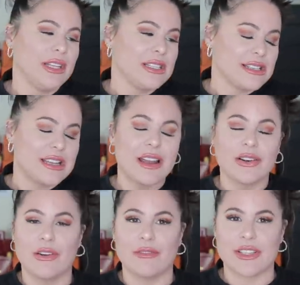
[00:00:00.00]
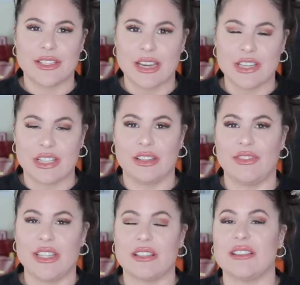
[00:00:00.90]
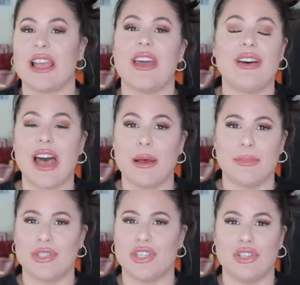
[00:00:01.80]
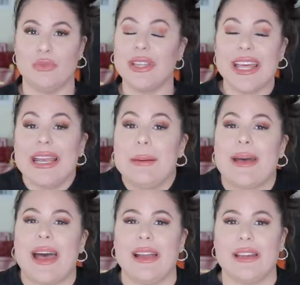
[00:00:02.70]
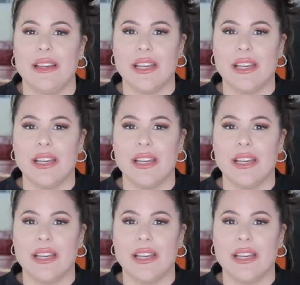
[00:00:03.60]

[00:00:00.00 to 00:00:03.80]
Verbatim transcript: Let's start a conversation if this has ever happened to you with any bag